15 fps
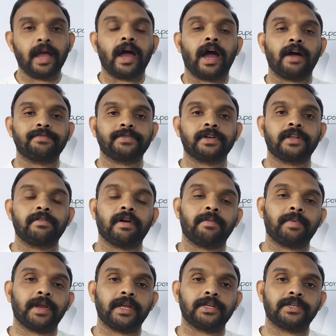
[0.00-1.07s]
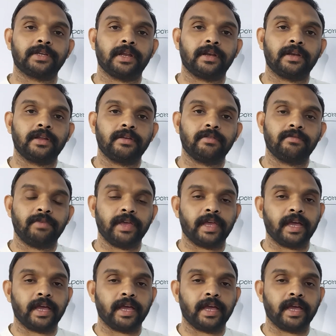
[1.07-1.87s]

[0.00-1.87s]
After evaporation, we